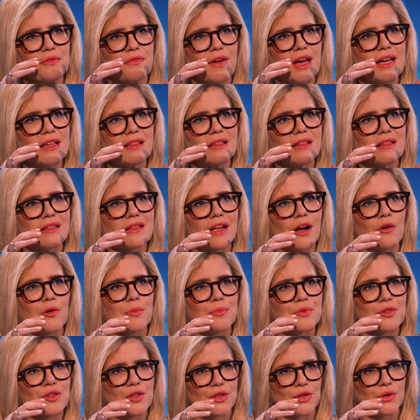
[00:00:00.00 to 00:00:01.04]
faces now
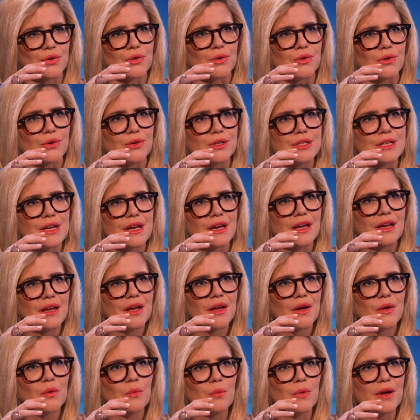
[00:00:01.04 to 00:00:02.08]
obscured
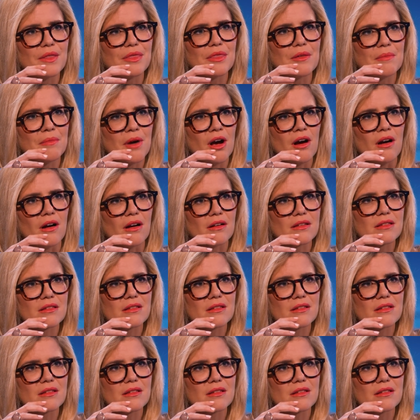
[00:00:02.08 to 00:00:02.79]
with the mask.